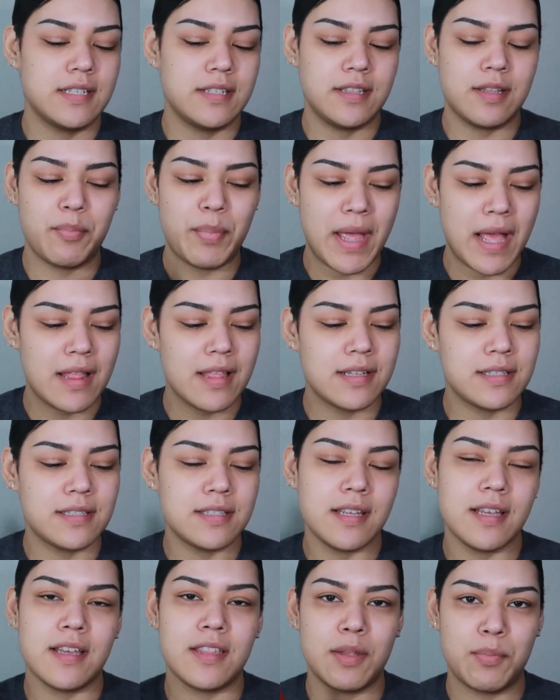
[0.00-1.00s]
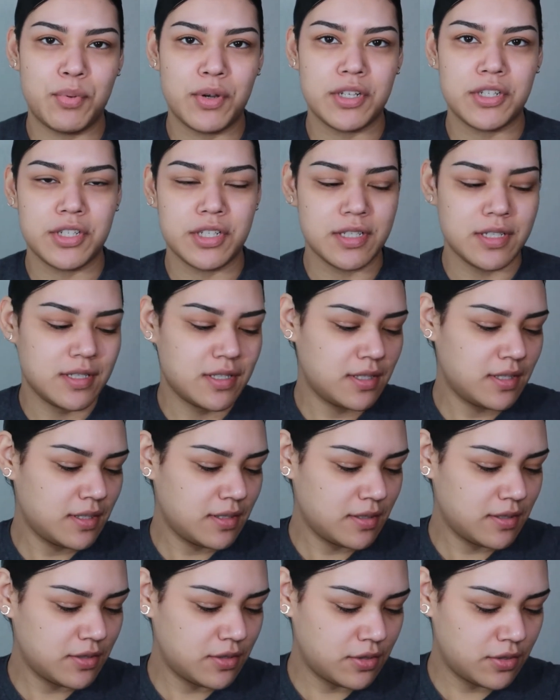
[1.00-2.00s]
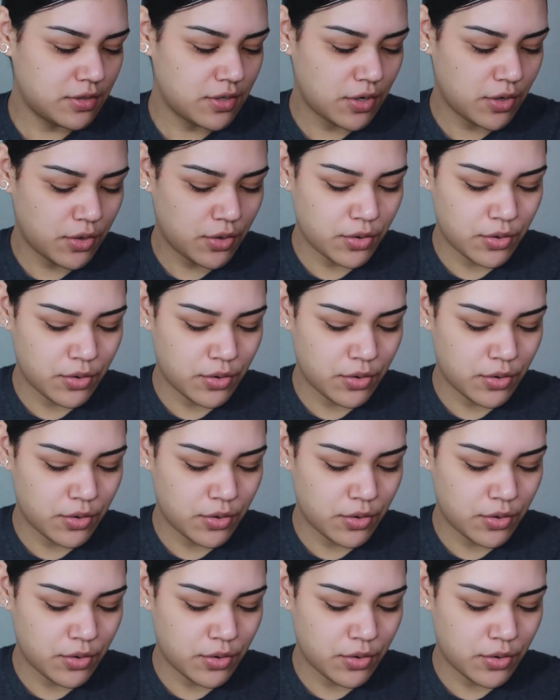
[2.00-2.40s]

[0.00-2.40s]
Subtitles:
the palettes and the brushes. So